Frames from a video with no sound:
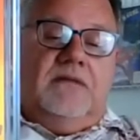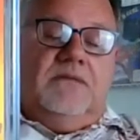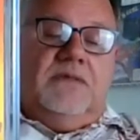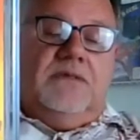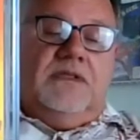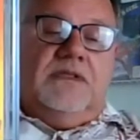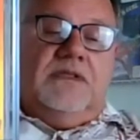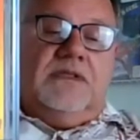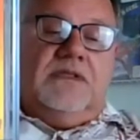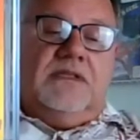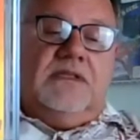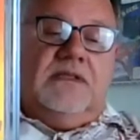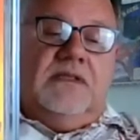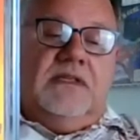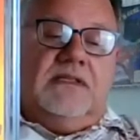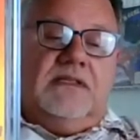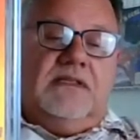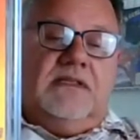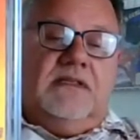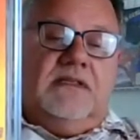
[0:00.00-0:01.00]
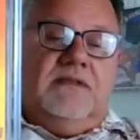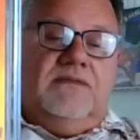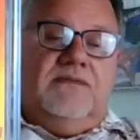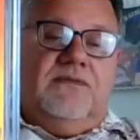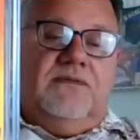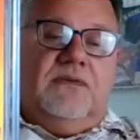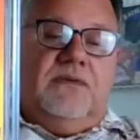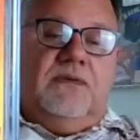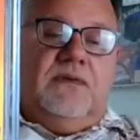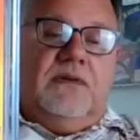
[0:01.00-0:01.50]
was listed
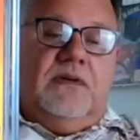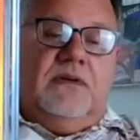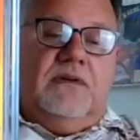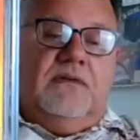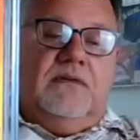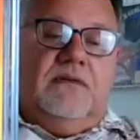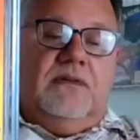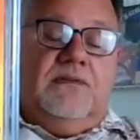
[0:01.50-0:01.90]
for